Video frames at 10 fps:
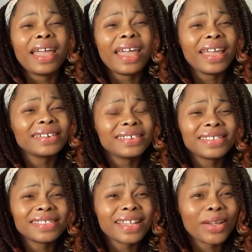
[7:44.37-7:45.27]
And
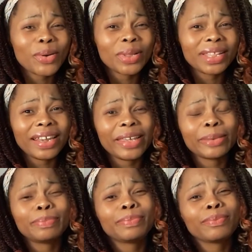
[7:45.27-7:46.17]
secondly,
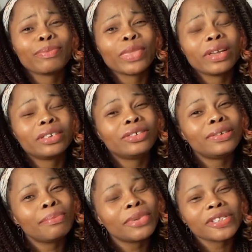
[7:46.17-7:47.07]
you
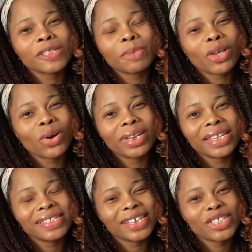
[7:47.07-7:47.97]
must be
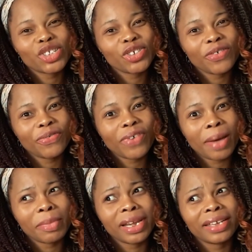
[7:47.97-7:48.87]
connected to your
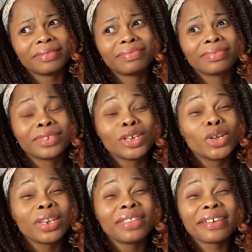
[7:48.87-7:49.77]
family.
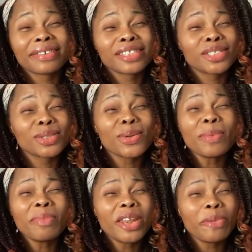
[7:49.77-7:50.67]
There are
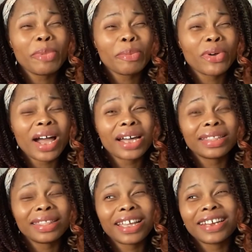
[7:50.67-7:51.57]
so many people
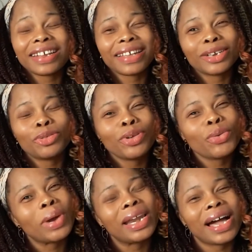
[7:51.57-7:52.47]
out there that are doing
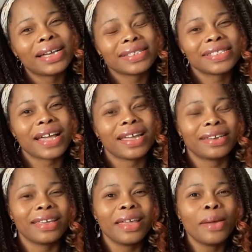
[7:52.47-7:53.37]
well outside,
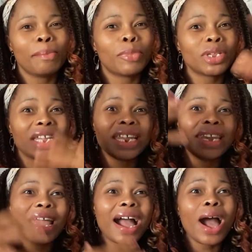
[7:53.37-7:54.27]
but in
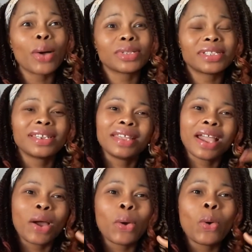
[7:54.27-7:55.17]
the house, in their
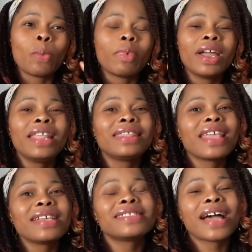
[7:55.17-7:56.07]
home,
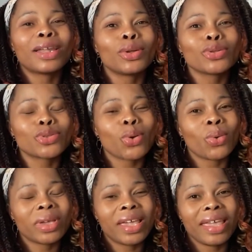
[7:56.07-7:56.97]
things are not
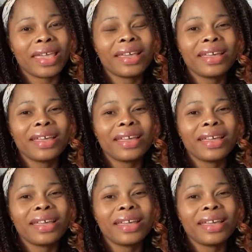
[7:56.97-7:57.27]
okay.